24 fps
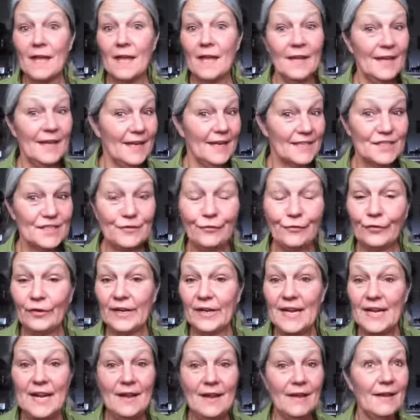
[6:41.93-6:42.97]
It's
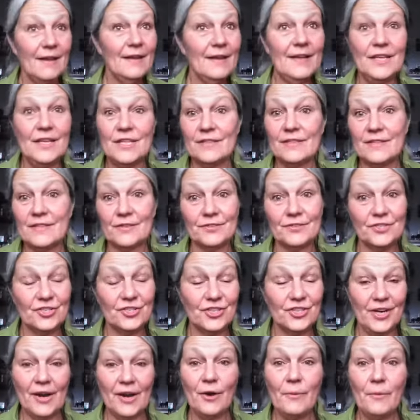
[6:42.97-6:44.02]
free, there's
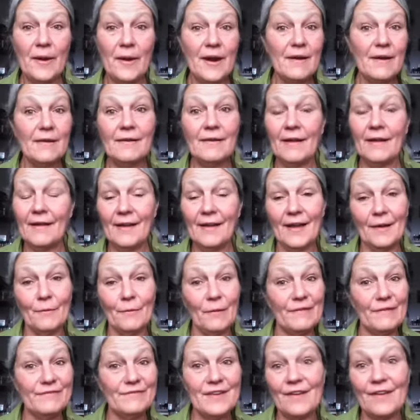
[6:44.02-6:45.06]
shareware,
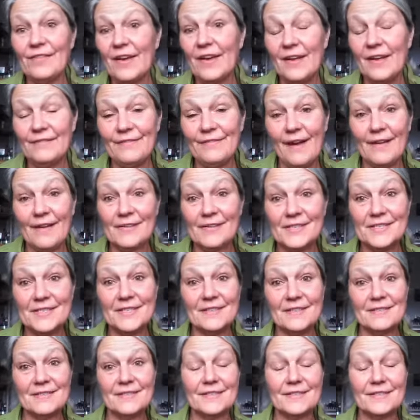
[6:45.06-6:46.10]
we've never had
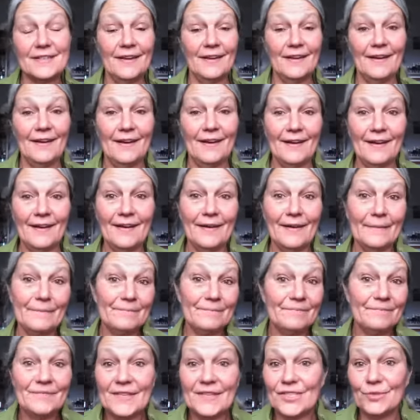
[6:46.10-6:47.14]
viruses.
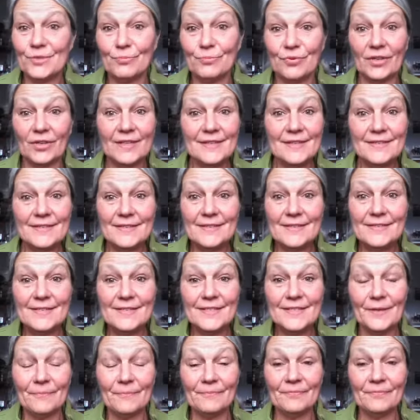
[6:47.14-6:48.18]
It's a brilliant
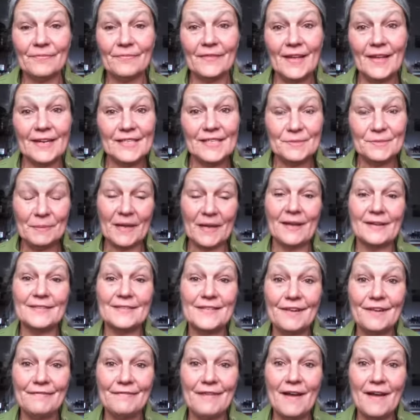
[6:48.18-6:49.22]
system, and it's because
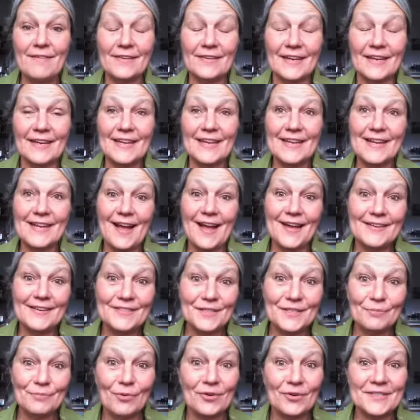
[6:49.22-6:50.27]
he found it, and he kind of
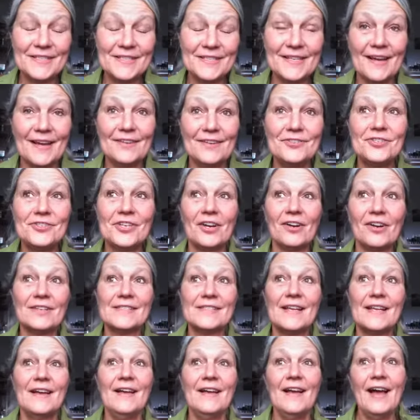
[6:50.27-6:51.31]
supports the underdogs.
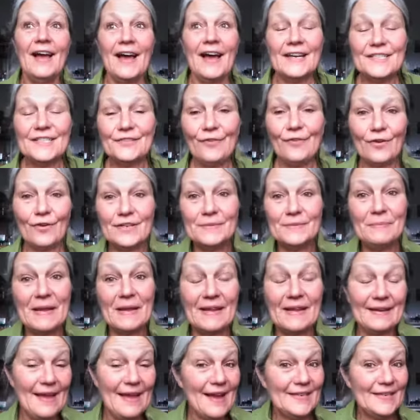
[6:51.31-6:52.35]
And as far as being
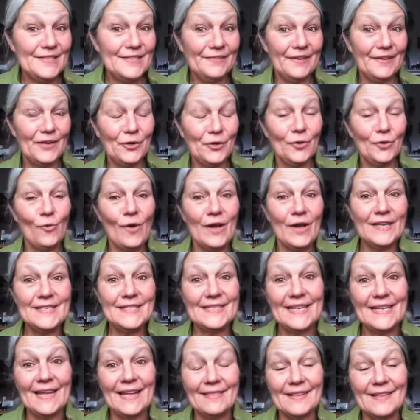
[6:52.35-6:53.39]
an activator and wanting to
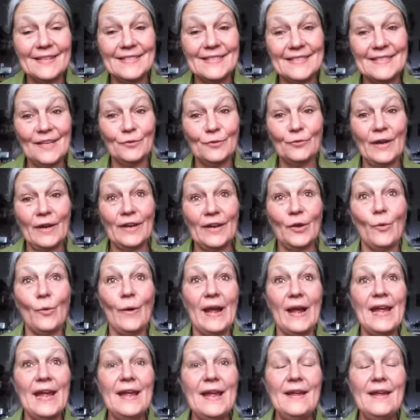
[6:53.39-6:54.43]
get things done right
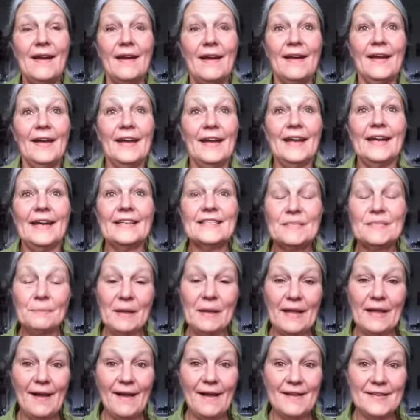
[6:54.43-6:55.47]
away, it's
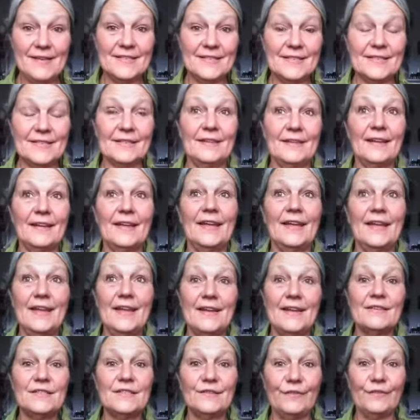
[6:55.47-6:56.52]
because he
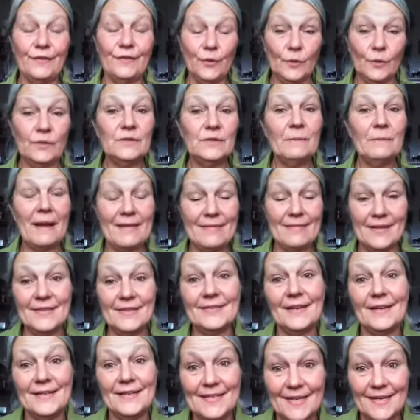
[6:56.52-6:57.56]
is fueled by these
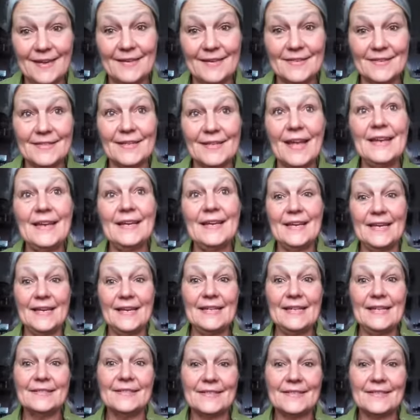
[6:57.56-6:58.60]
ideas, and he
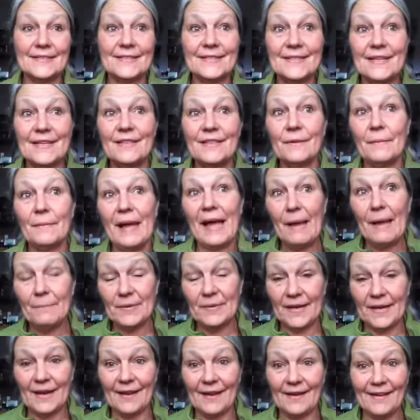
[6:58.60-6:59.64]
needs to see them
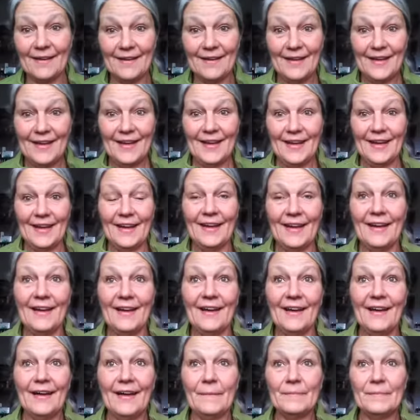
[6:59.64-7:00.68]
happening.
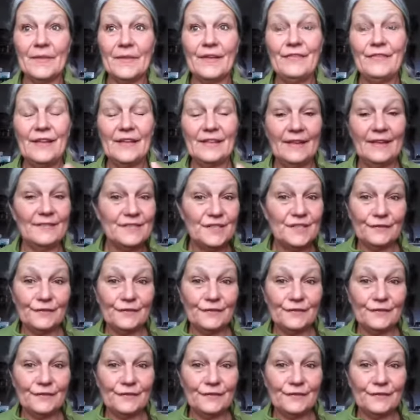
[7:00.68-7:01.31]
If he leaves